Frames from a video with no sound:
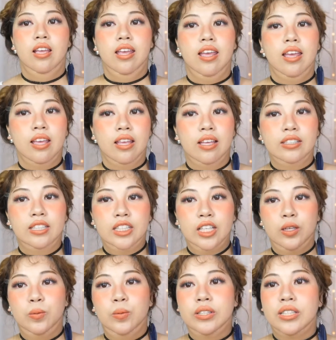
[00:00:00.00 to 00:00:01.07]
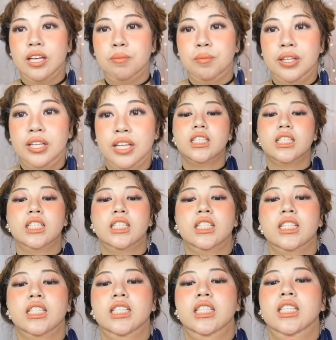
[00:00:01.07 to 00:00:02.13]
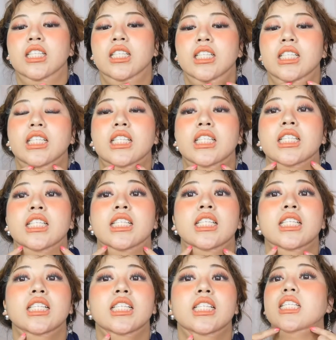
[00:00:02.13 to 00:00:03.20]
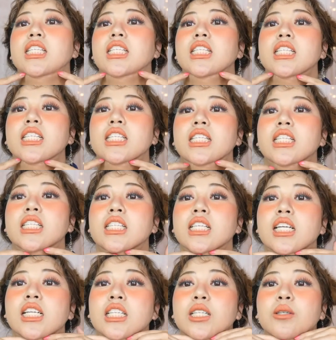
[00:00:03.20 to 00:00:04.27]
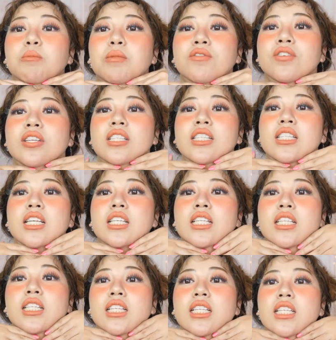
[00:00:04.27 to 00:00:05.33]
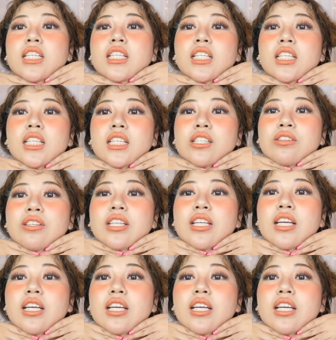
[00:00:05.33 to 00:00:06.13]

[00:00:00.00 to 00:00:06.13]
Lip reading: Hey, so what's happening? Okay, so this is where the tape is, and this is how my face technically looks right